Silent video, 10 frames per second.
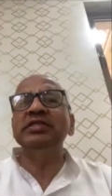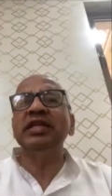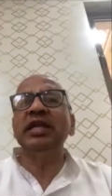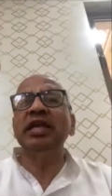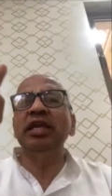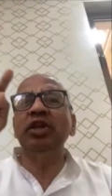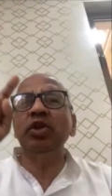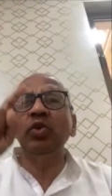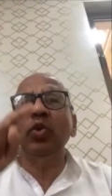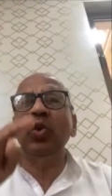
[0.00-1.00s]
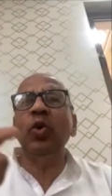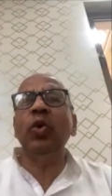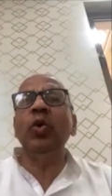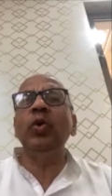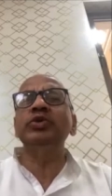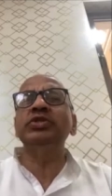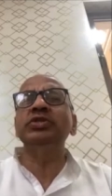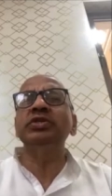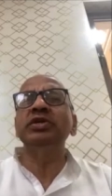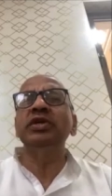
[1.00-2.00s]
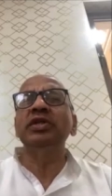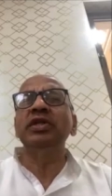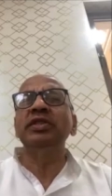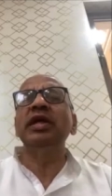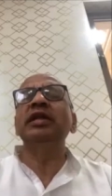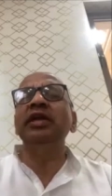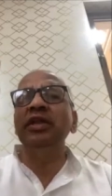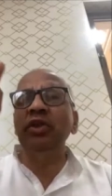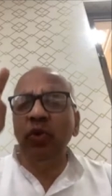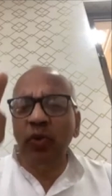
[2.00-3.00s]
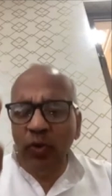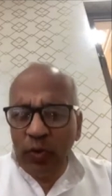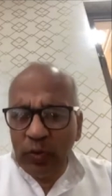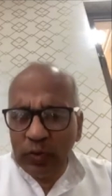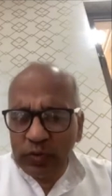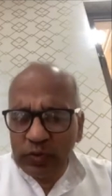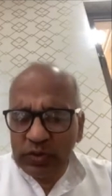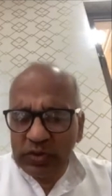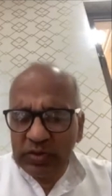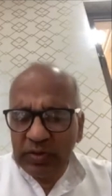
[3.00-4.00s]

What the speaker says: that he knows that he knows.